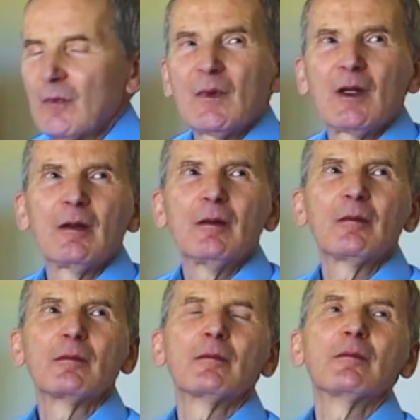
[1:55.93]
this year.
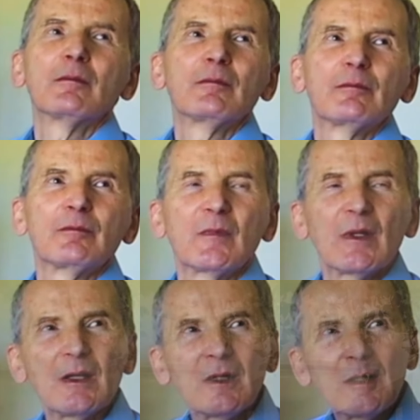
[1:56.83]

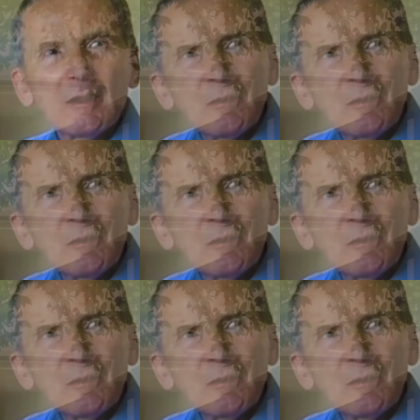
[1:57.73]
I think a